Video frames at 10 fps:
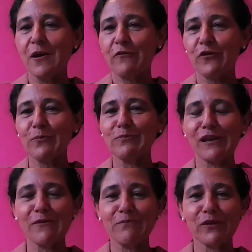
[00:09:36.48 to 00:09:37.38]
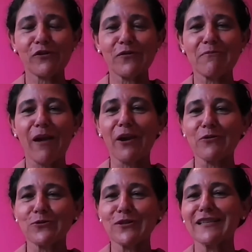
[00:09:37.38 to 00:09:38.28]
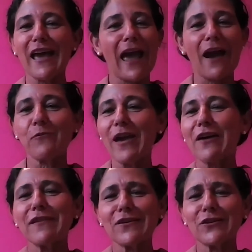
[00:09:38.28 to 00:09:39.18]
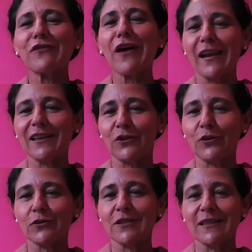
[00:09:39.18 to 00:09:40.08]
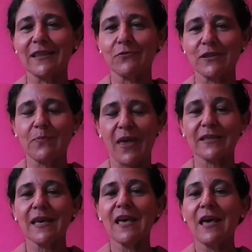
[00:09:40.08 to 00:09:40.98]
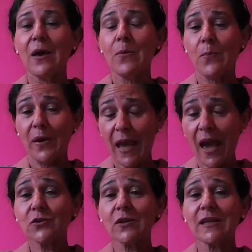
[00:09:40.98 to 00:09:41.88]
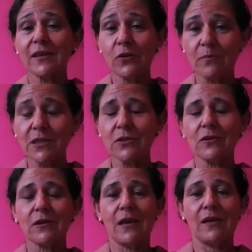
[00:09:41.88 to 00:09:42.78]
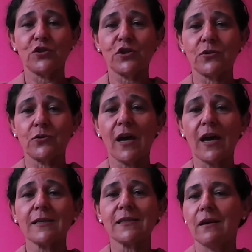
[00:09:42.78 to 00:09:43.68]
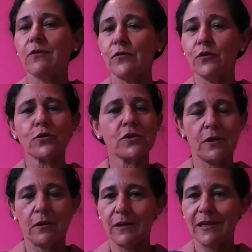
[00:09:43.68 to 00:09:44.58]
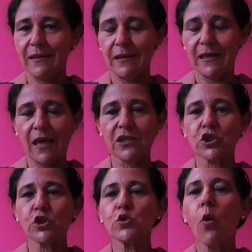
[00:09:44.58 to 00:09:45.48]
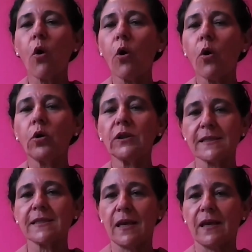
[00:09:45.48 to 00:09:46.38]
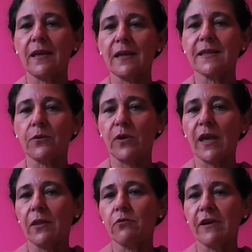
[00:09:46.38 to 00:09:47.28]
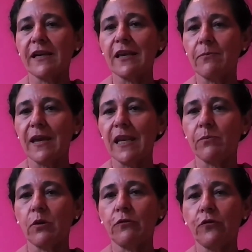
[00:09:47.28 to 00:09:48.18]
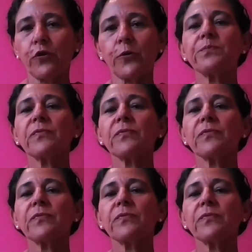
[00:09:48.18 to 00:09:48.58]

from the virus. And we have a lot of anecdotes in this respect. But actually, the Commission turned to us, of course, in addition to all the standards that we had already available for